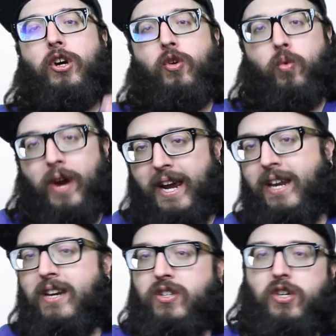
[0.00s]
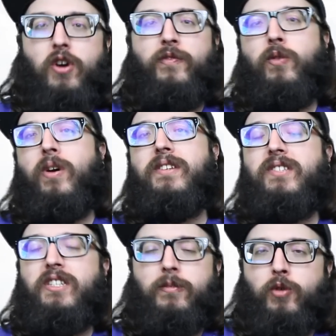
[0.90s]
great. So if you wanna
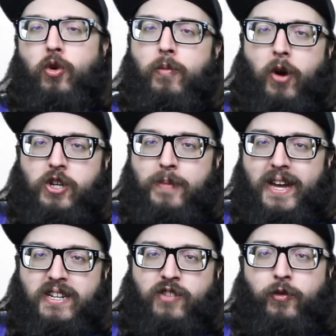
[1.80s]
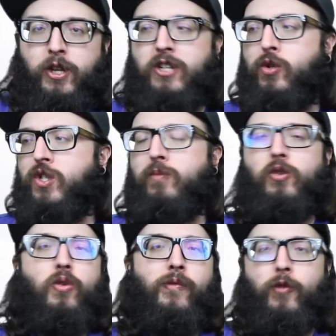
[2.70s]
see some cool March Madness footage or some
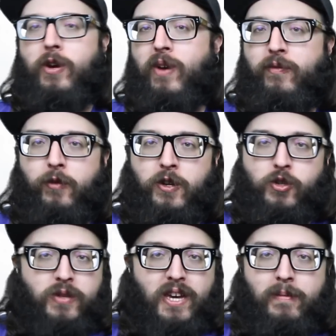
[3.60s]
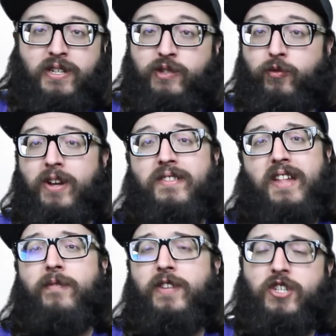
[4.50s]
cool freeway footage with him and his friends,
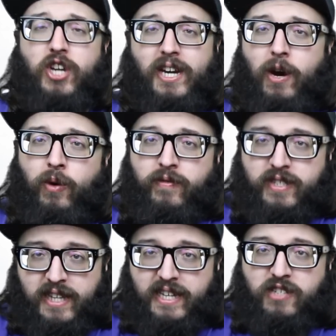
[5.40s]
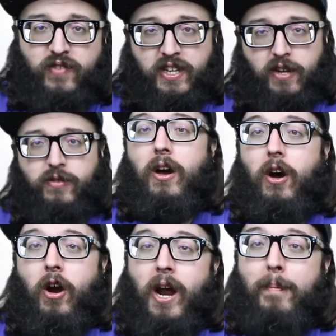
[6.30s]
definitely check out one of his latest videos.
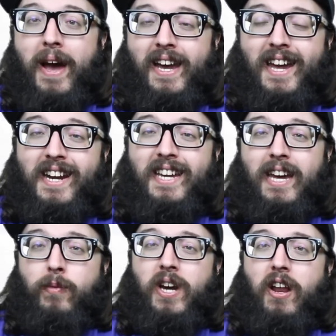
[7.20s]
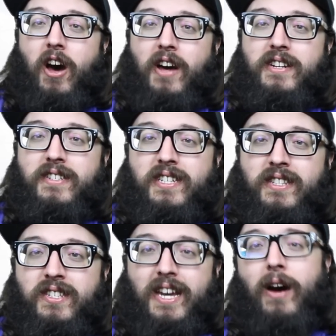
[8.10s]
All right, back at it again. We got Hondas
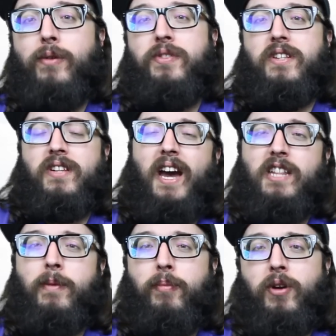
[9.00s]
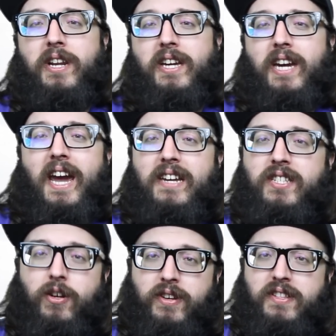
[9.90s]
in South. These guys have been putting a
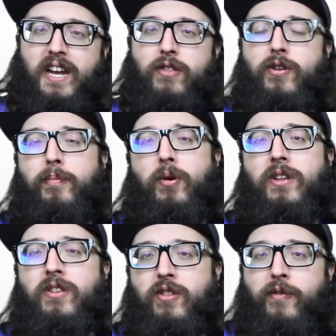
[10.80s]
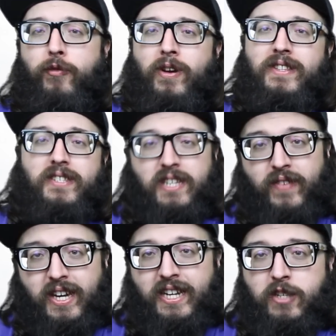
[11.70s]
K-Series together to put into their friend's
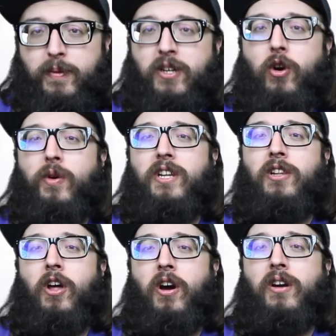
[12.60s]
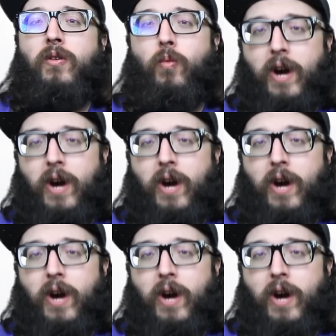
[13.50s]
Civic, and it's been going along